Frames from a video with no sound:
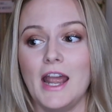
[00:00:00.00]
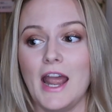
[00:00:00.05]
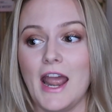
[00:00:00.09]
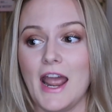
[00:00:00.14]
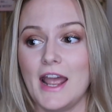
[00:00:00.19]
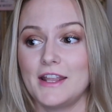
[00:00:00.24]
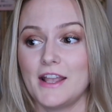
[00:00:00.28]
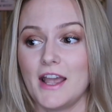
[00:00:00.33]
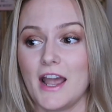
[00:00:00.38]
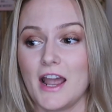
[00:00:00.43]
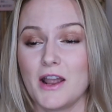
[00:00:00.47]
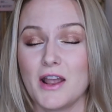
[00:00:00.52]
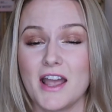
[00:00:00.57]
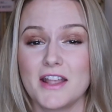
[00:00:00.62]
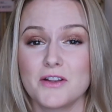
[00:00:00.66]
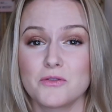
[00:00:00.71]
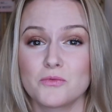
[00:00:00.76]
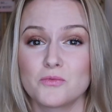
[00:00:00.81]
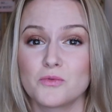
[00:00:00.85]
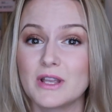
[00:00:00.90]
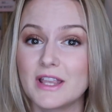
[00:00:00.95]
and I
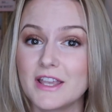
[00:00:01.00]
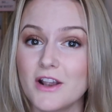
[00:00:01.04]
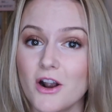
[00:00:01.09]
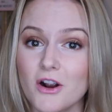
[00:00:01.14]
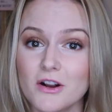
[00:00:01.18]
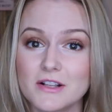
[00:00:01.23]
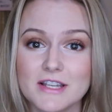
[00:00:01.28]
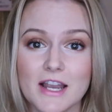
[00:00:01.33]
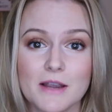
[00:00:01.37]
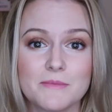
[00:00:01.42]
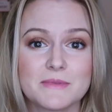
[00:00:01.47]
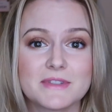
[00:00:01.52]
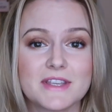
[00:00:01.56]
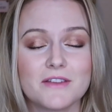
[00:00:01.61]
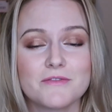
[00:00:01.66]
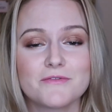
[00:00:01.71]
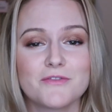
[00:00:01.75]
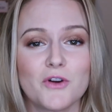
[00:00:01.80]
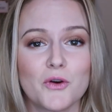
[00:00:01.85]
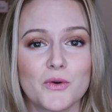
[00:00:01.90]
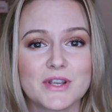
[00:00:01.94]
had a really hard time
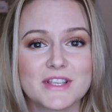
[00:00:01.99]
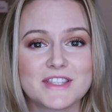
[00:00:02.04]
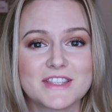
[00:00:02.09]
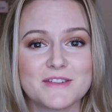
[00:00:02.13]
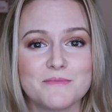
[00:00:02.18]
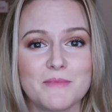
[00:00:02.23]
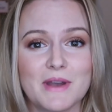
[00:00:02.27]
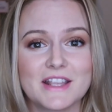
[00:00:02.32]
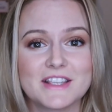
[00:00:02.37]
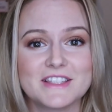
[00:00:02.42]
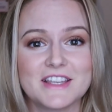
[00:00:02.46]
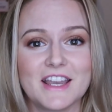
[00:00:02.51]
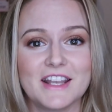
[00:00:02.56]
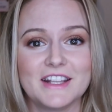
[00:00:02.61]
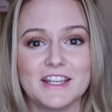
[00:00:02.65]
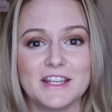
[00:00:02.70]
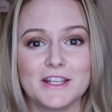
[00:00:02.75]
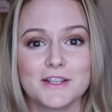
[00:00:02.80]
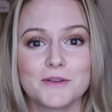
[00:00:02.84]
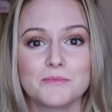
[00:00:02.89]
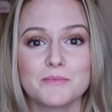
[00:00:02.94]
staying focused and
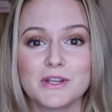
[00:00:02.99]
meditating,